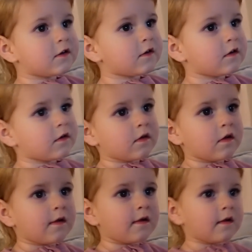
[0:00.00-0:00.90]
Good.
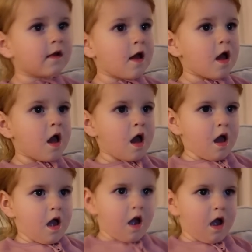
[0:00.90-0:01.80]

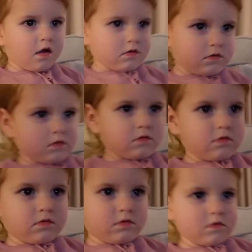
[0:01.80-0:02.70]
Have you had a nice
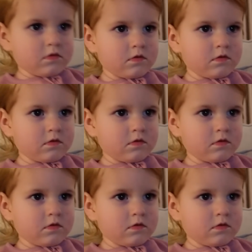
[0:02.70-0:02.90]
day?